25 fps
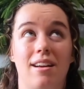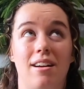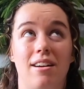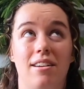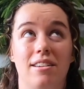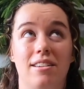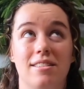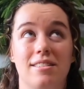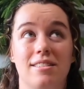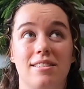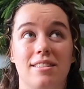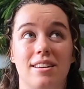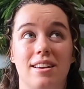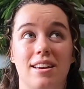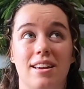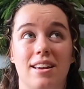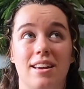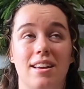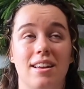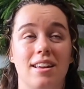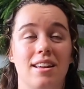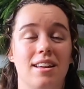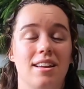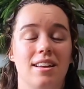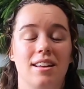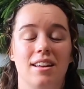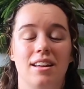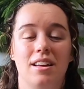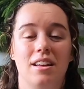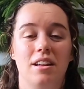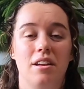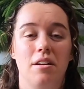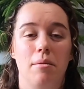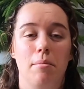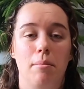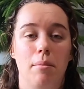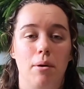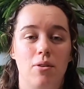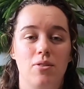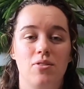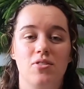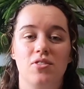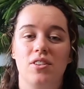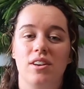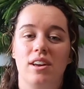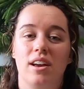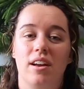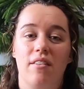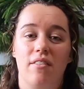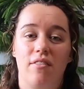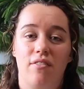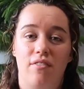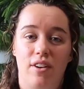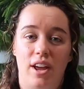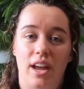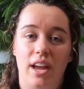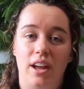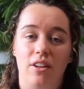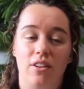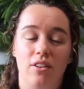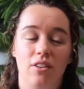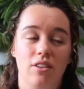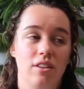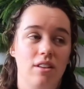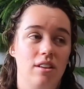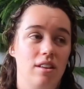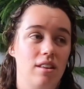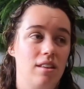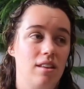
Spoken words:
honestly, mostly a fail.